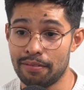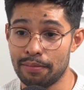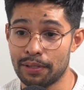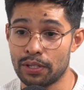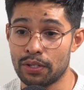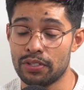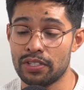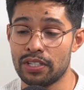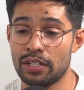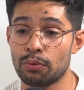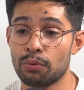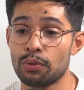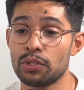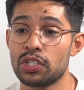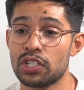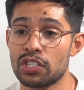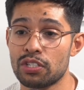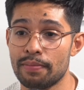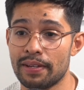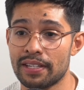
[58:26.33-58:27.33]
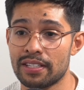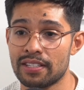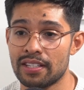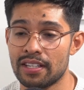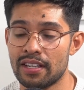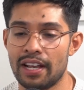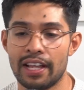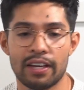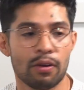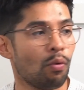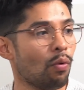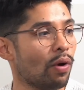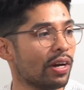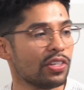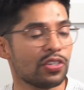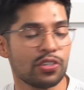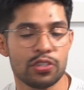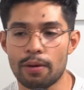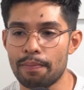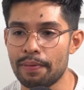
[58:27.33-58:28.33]
because it would just make sense. Like, what
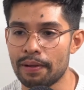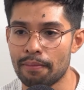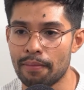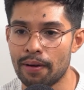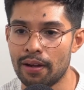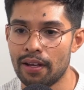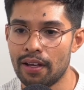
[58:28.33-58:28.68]
is stopping,